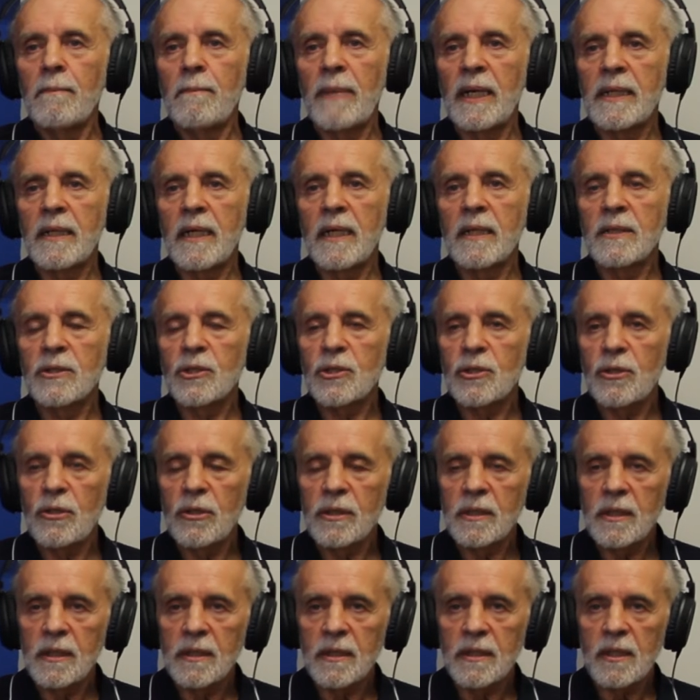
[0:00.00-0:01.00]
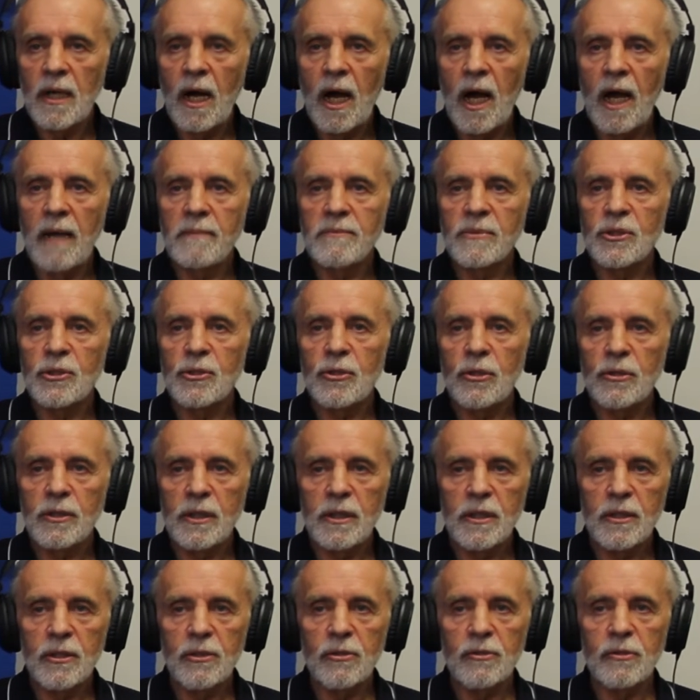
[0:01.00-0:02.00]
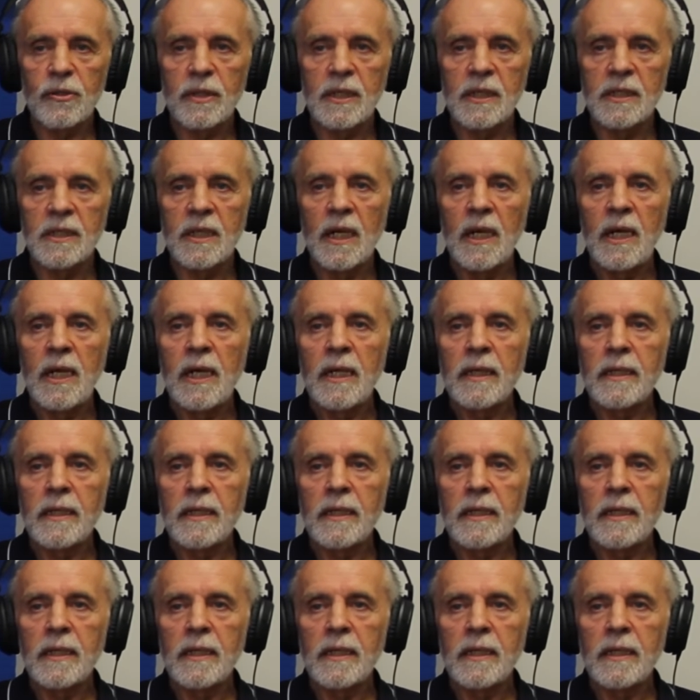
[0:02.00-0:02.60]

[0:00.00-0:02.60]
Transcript: but in certain times, certain industries